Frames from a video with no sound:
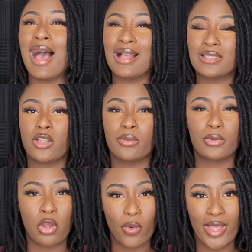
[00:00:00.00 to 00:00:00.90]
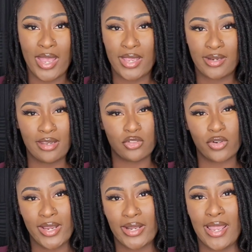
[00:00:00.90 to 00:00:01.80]
I tell them go ahead and
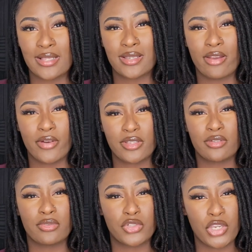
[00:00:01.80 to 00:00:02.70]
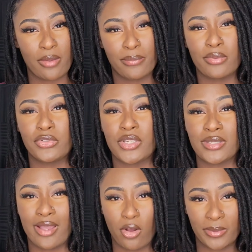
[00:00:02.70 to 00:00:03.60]
try the anti-residue shampoo
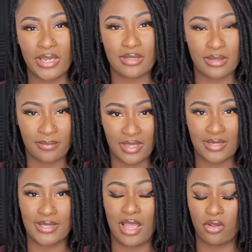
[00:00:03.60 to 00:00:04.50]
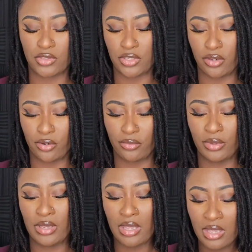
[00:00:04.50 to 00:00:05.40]
just to help get some things out.
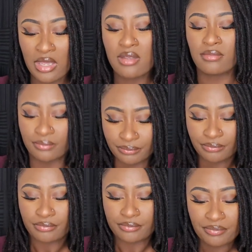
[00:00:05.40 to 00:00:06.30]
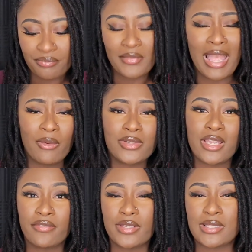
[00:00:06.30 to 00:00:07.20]
So I would
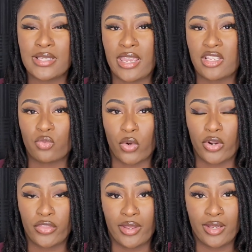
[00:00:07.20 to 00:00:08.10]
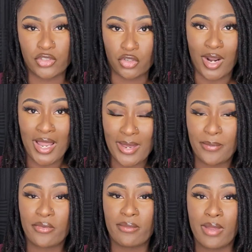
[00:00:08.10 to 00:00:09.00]
definitely say it's worth a try,
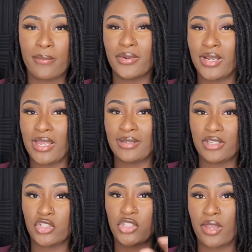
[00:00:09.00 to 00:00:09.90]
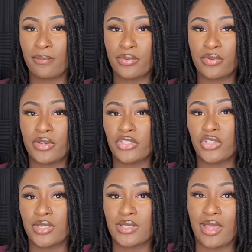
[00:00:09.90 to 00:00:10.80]
but remember that this shampoo is
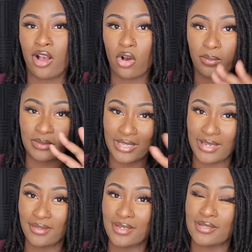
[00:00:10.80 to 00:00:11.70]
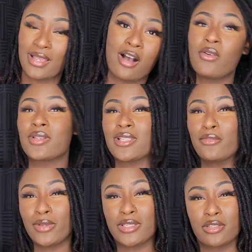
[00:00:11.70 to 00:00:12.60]
just to help take things out. It's
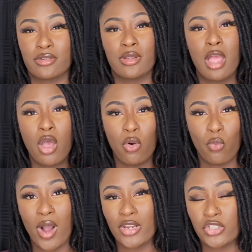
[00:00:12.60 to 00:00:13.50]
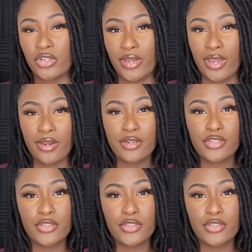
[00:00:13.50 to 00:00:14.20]
not really to wash your hair,